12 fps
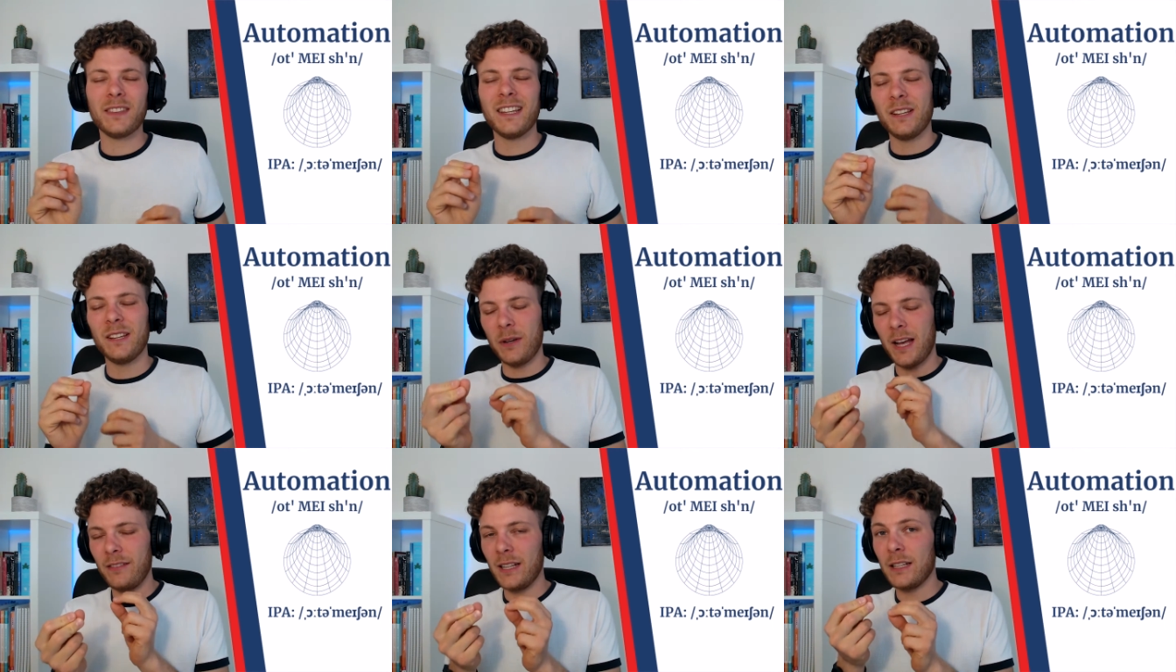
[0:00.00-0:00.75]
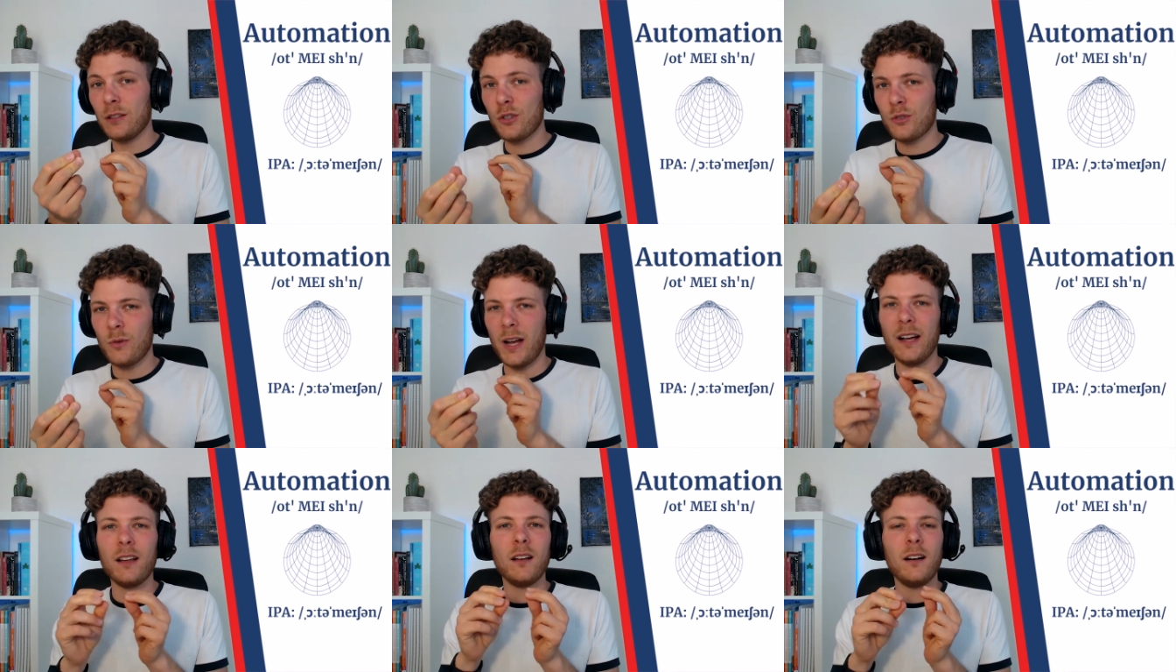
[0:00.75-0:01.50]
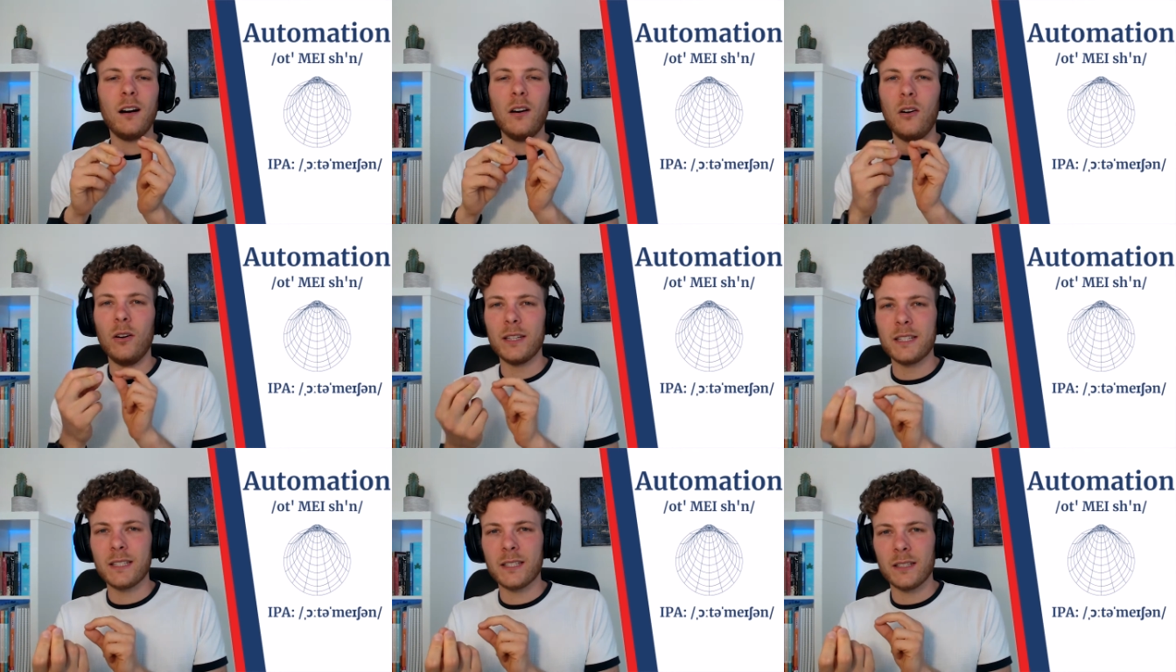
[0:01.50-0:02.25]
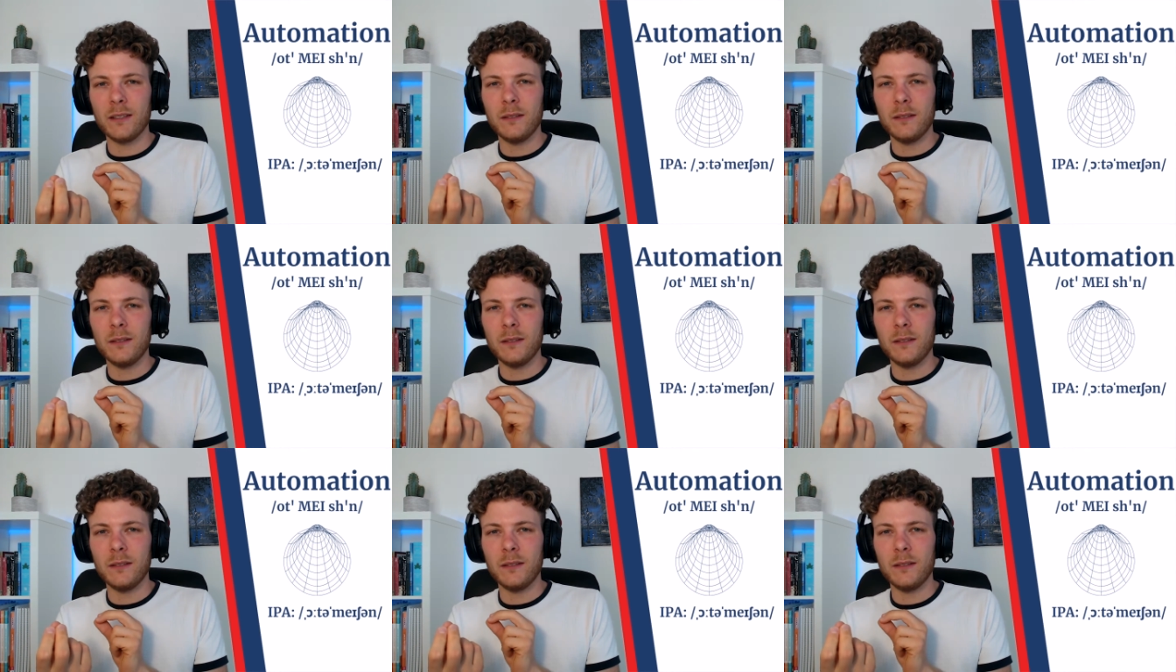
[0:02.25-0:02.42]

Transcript: Then we have a little schwa, o, t,